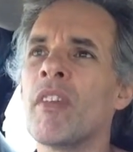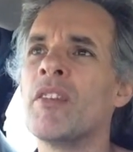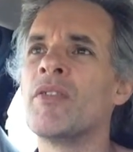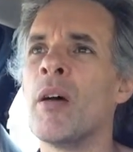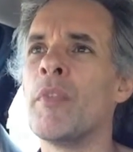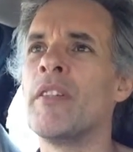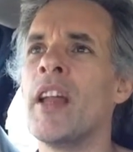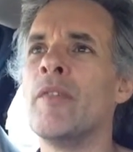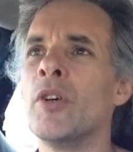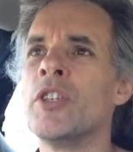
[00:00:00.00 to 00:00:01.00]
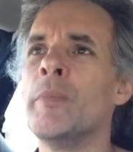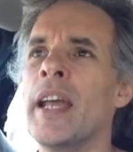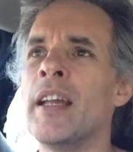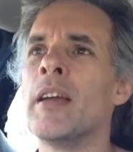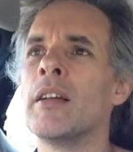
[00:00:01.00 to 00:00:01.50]
something that everyone should be
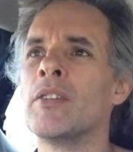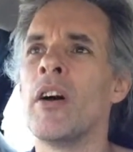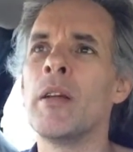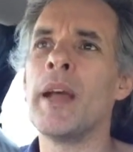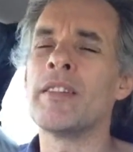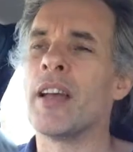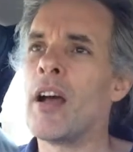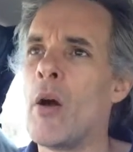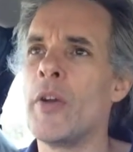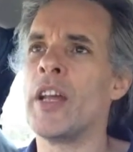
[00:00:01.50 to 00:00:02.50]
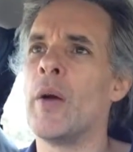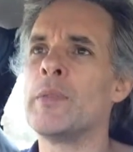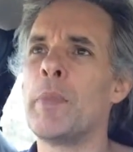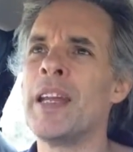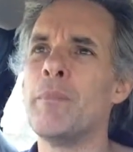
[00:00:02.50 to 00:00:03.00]
getting excited about, saying, "Oh, you know,
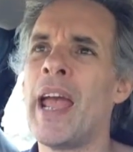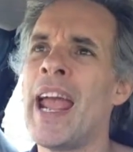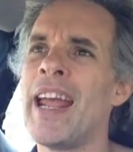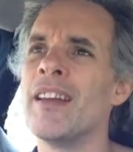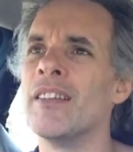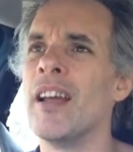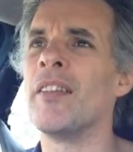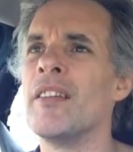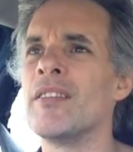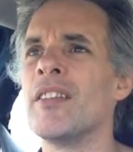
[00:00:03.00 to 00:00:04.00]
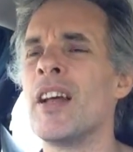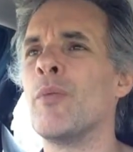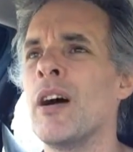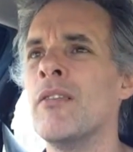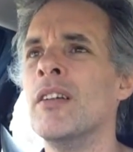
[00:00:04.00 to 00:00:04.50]
it's been banned and, and this and that."
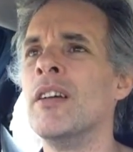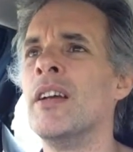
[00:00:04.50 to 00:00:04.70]
Well,